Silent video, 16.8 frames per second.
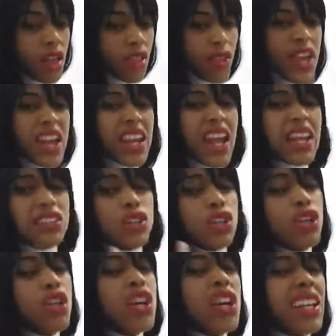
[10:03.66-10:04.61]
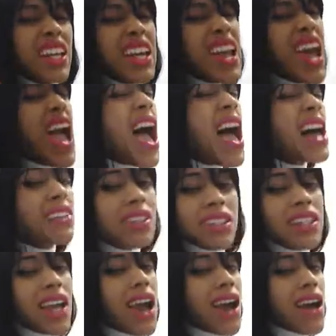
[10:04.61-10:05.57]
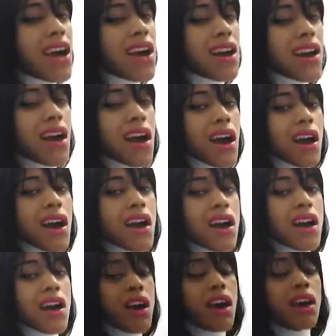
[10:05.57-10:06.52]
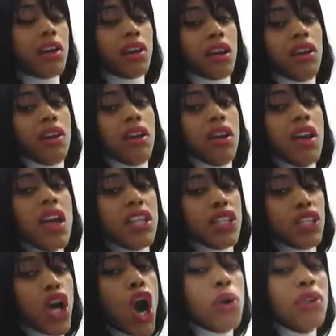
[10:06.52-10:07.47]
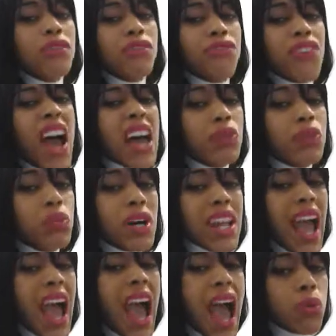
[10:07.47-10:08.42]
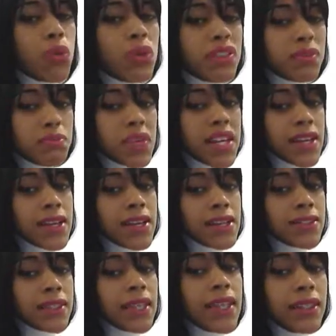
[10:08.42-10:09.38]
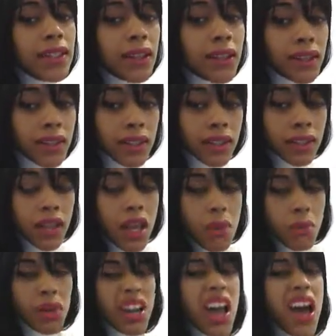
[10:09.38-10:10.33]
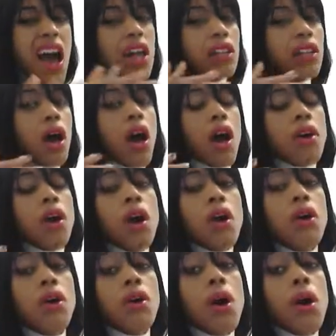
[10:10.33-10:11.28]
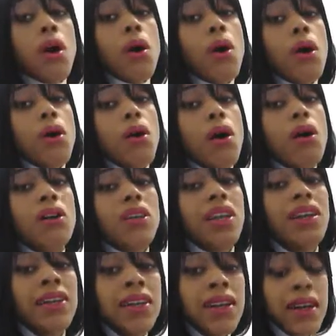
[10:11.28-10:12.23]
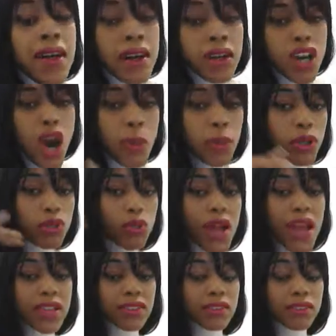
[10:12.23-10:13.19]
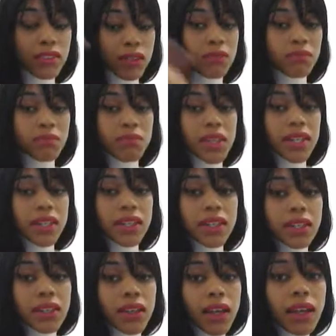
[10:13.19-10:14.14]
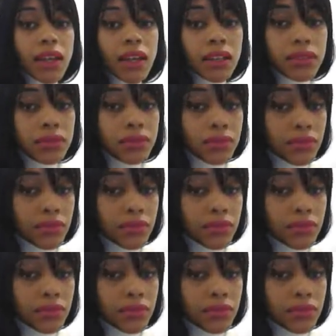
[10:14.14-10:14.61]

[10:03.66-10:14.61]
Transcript: And then I took it as a God to go and find what I was missing. But oh Lord, come and rescue me.